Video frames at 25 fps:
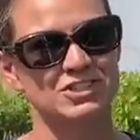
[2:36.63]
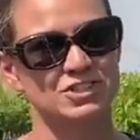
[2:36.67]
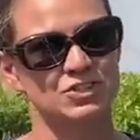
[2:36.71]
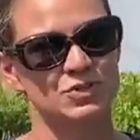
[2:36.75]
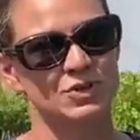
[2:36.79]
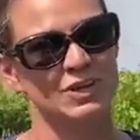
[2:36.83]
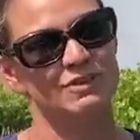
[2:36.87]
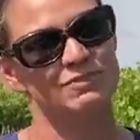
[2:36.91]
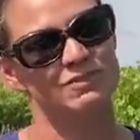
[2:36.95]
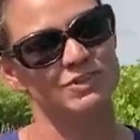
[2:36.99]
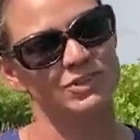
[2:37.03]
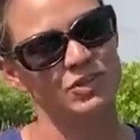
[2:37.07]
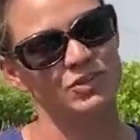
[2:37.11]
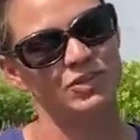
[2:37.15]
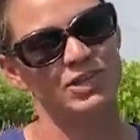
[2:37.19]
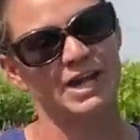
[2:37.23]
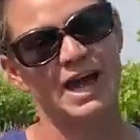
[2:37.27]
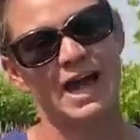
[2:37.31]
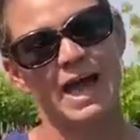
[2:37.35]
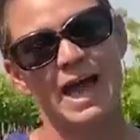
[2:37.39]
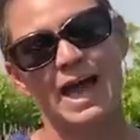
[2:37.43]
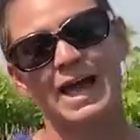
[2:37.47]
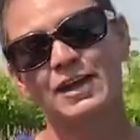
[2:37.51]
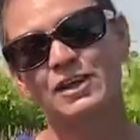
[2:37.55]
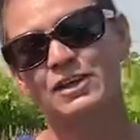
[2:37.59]
so even though the
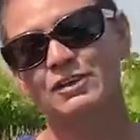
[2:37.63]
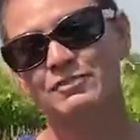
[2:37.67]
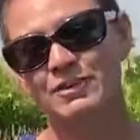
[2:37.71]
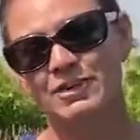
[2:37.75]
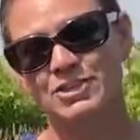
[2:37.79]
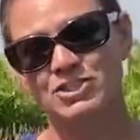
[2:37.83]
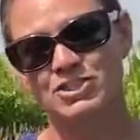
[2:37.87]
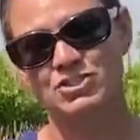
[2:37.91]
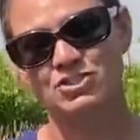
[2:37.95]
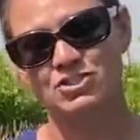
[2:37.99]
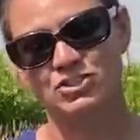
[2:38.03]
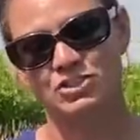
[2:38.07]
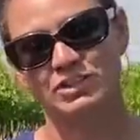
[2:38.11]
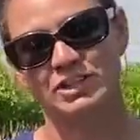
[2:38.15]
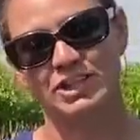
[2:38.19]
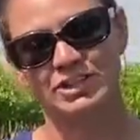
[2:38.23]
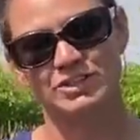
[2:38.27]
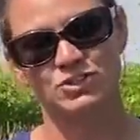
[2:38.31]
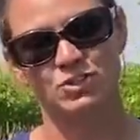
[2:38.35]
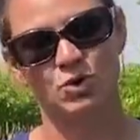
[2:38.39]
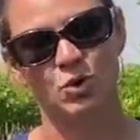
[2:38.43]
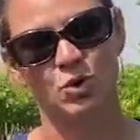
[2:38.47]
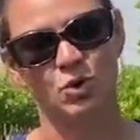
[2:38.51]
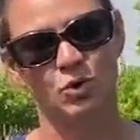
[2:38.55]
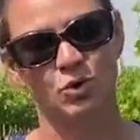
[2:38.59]
high elevations are less
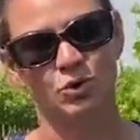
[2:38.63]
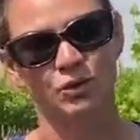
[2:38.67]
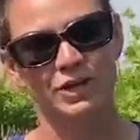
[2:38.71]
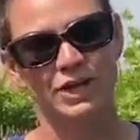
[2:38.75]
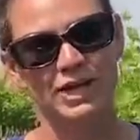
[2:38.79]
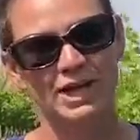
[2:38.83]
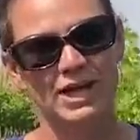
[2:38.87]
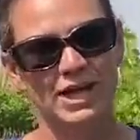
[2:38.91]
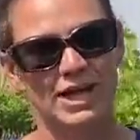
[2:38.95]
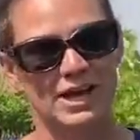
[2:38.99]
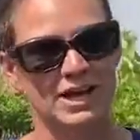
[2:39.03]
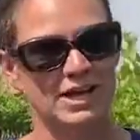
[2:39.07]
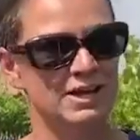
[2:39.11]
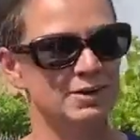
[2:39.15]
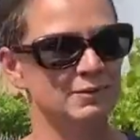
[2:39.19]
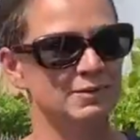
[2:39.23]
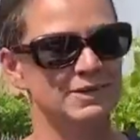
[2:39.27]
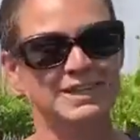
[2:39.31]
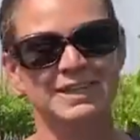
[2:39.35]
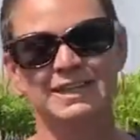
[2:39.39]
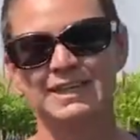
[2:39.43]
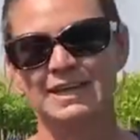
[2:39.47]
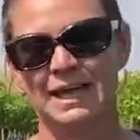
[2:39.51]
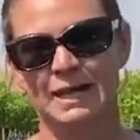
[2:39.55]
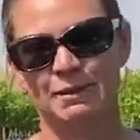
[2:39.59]
cold, we
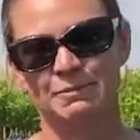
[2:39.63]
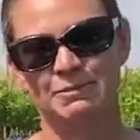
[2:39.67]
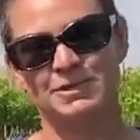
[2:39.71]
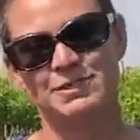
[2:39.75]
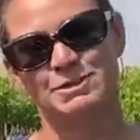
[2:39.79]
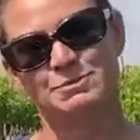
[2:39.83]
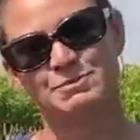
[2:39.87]
think Cab does